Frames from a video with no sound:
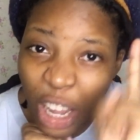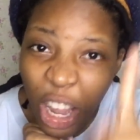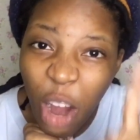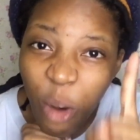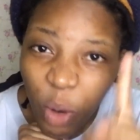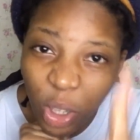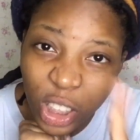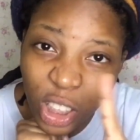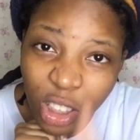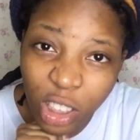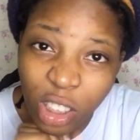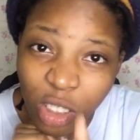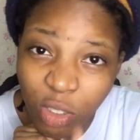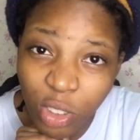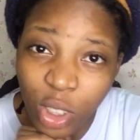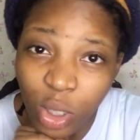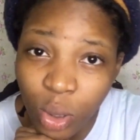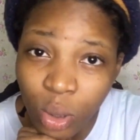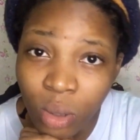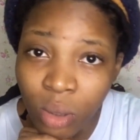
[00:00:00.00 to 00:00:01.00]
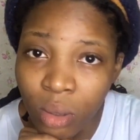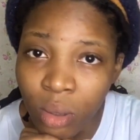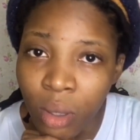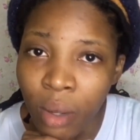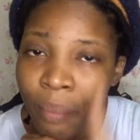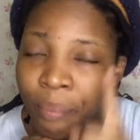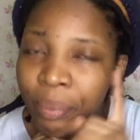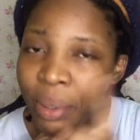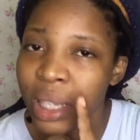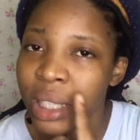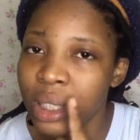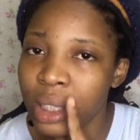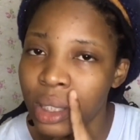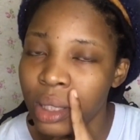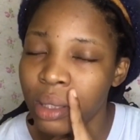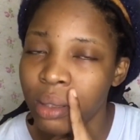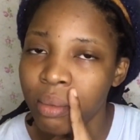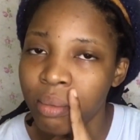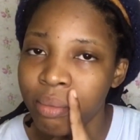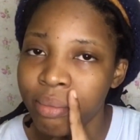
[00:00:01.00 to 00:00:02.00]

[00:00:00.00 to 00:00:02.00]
you are watching this video, please,